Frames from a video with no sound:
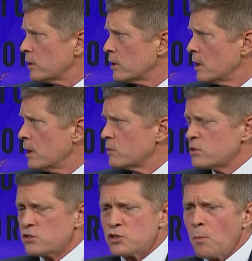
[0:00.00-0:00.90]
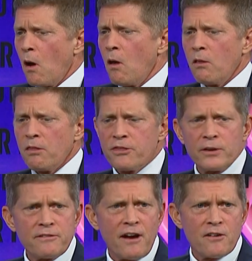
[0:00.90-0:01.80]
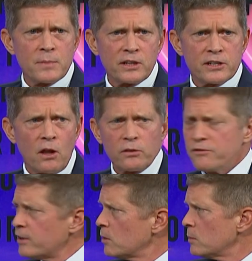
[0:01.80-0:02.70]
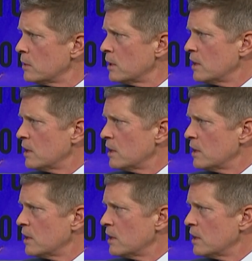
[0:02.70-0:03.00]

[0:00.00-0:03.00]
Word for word: It was a small $35 million film.